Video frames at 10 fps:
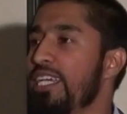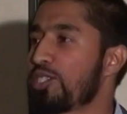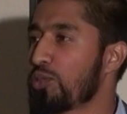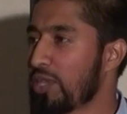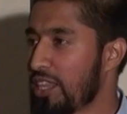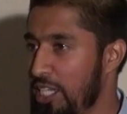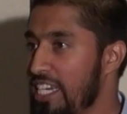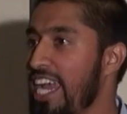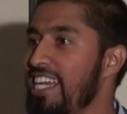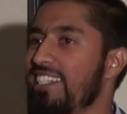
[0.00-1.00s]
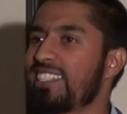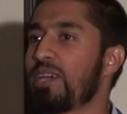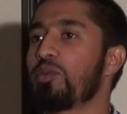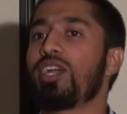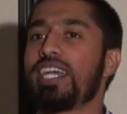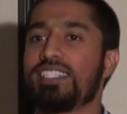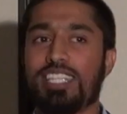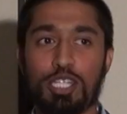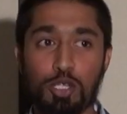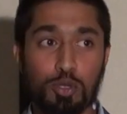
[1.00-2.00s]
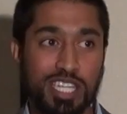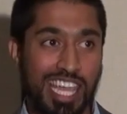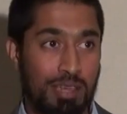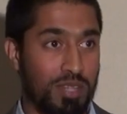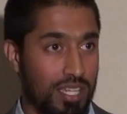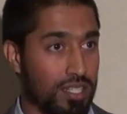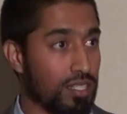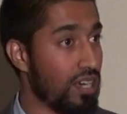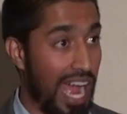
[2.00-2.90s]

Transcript: So tonight is summarized and you came here,